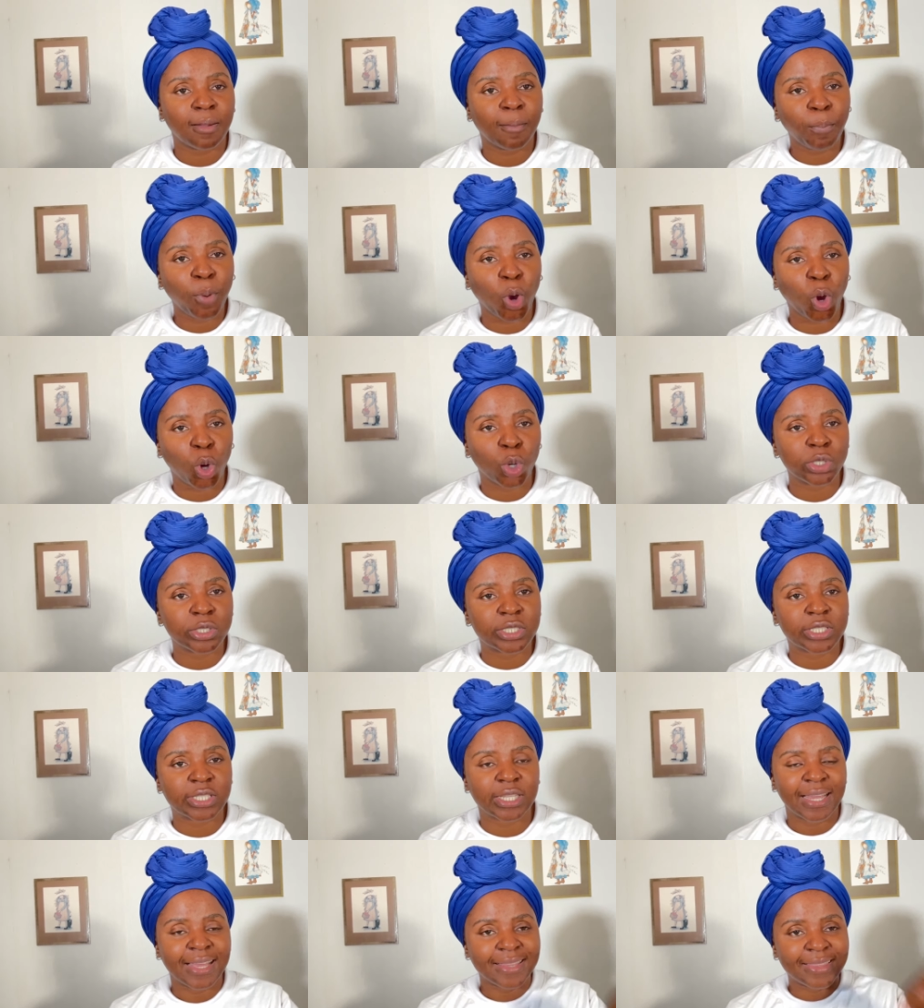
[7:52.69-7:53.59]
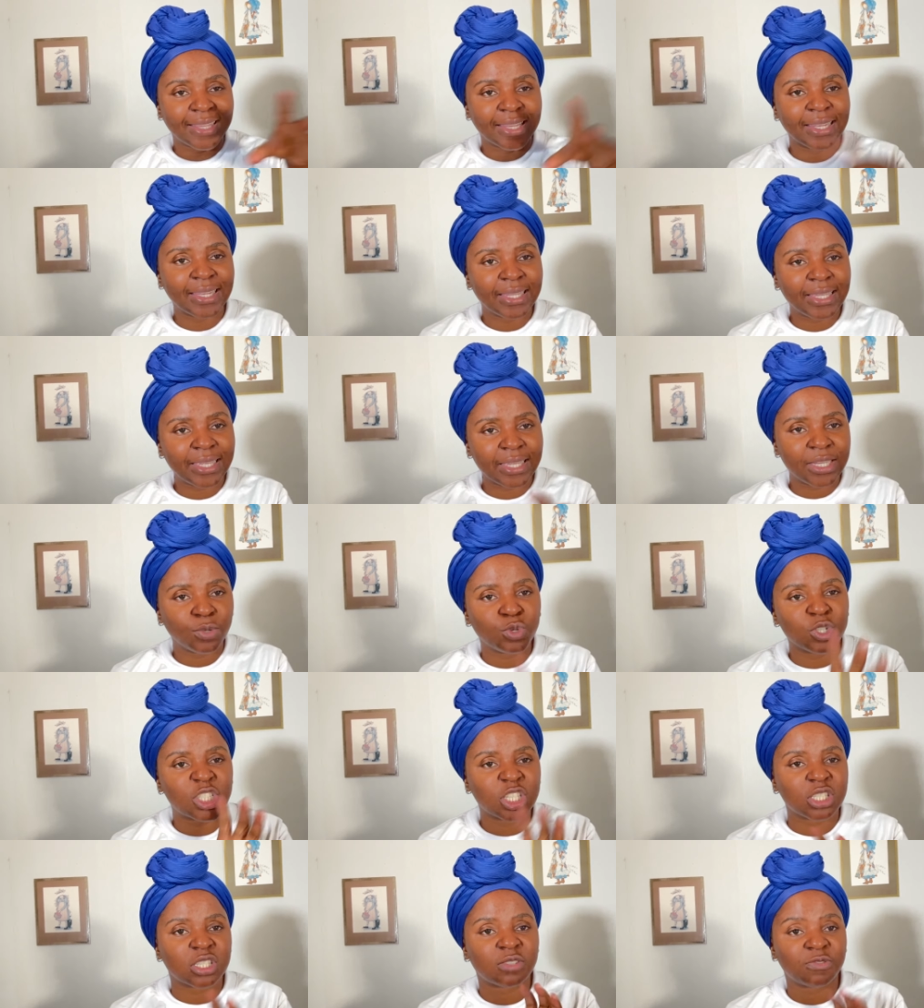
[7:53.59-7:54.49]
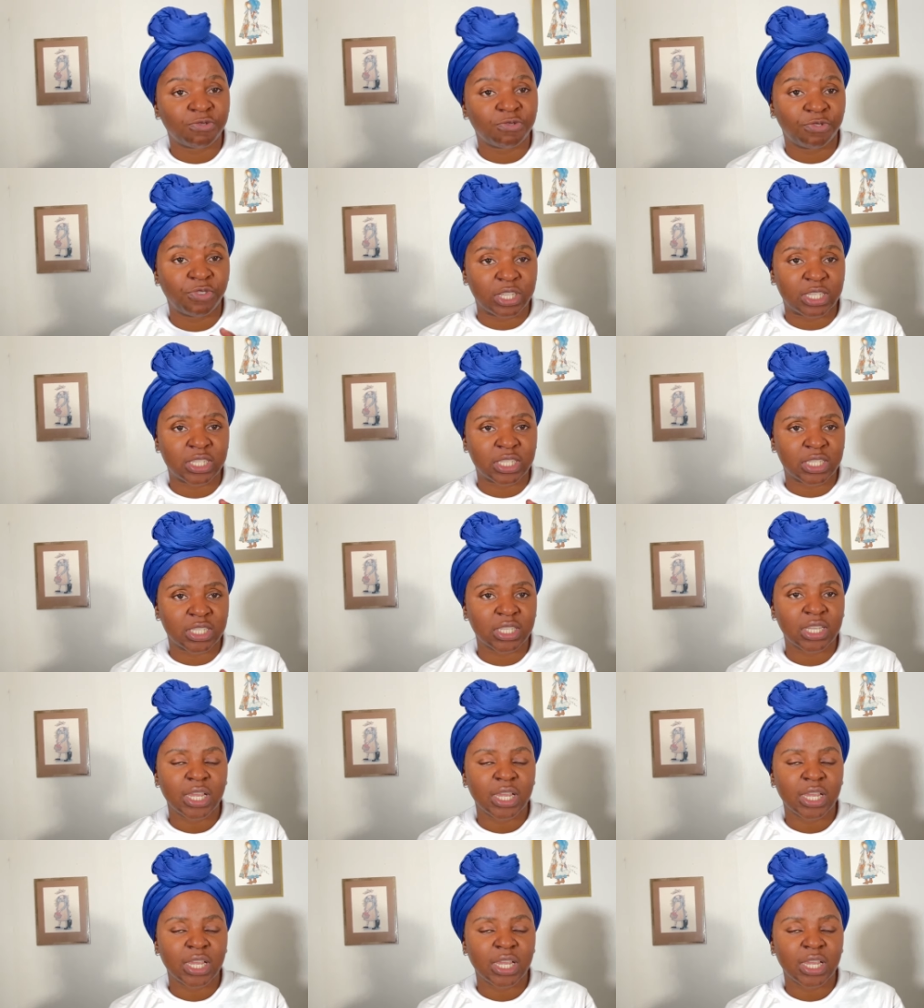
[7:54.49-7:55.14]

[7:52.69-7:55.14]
pot, the lid which is fit.